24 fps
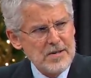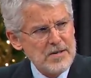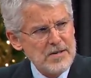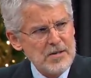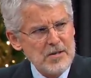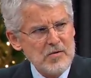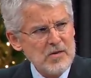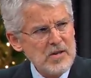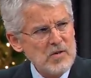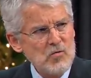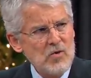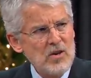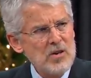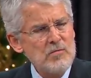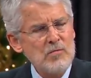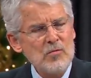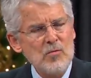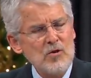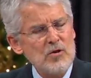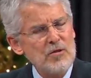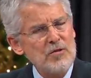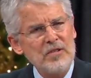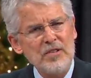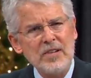Doing one
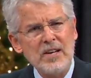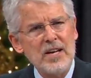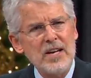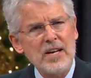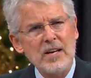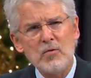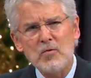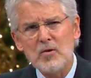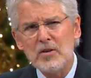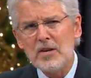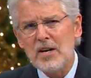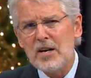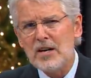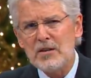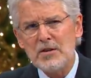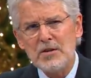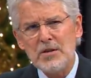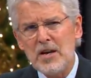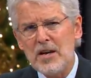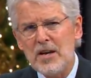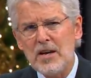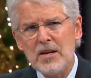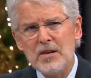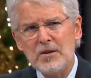more thing will not
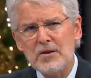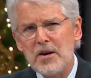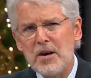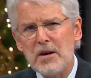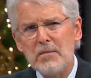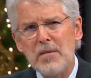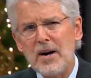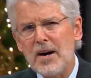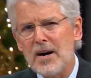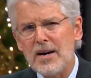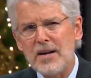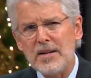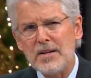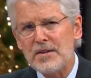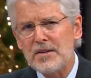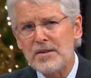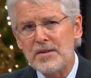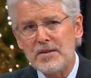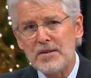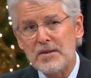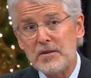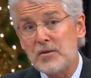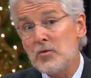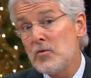change our
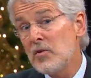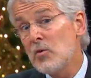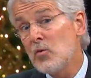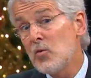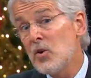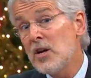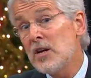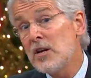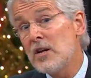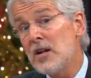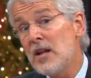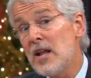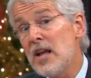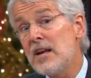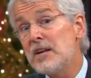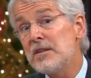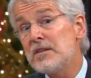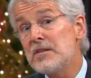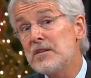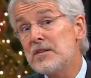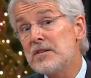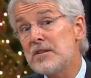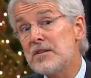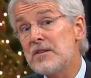minds. Doing one
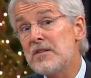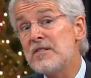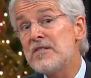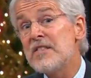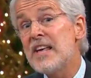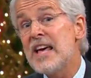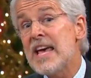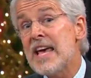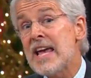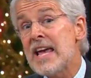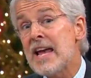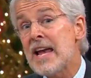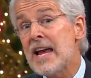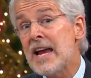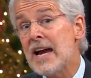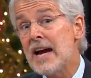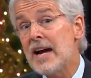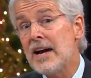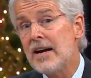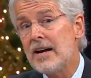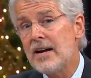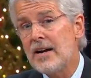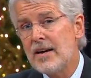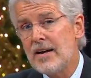less thing
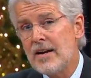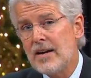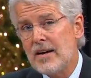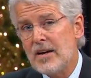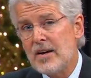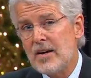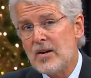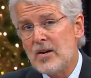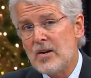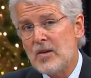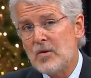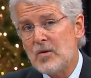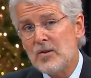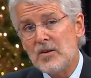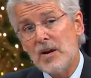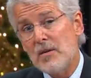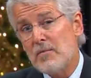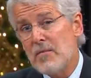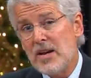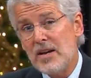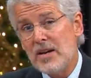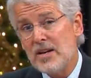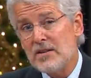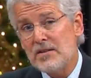will not
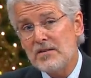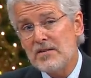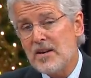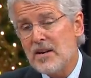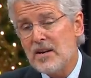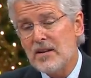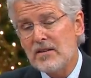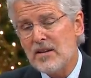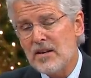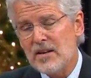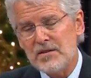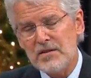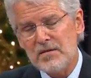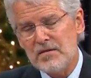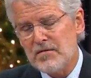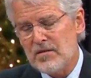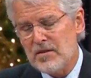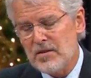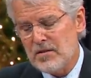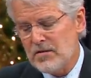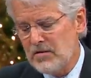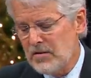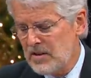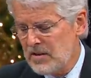make us think less of
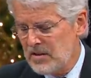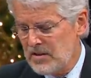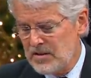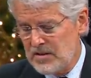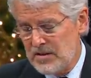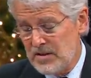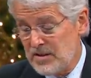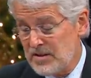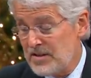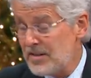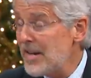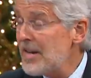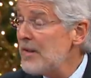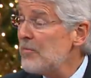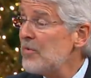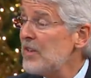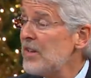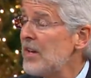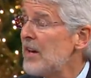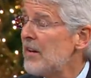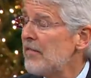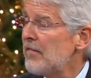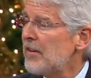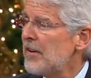you. And it's the same with
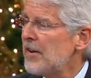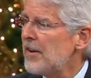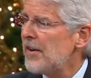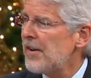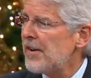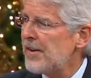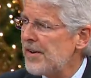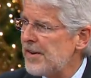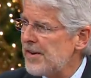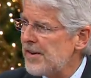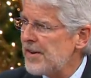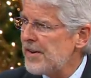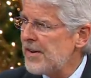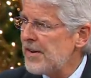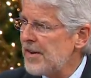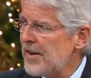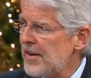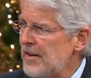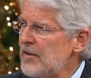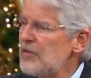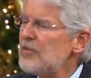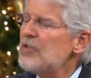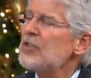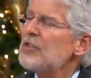heaven.
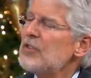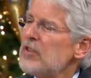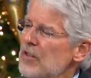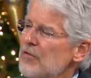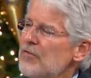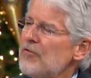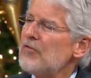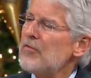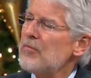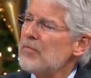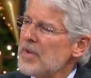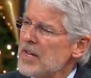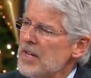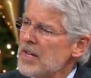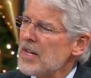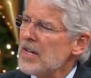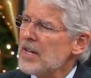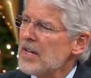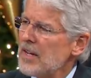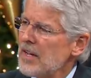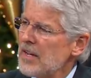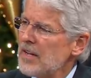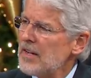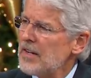You just live for
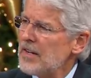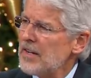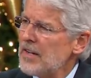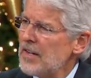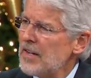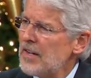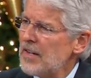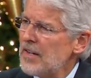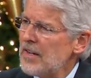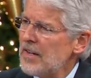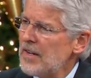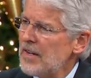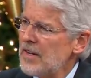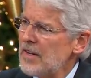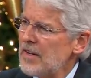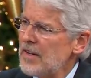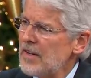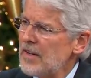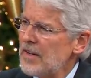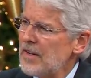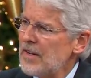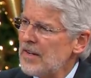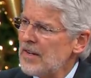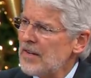me.
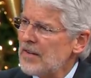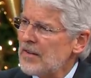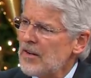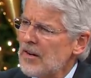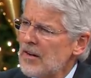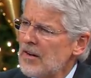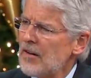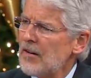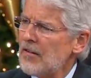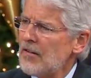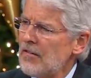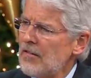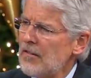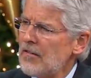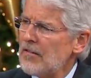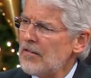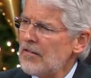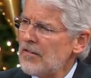Girl,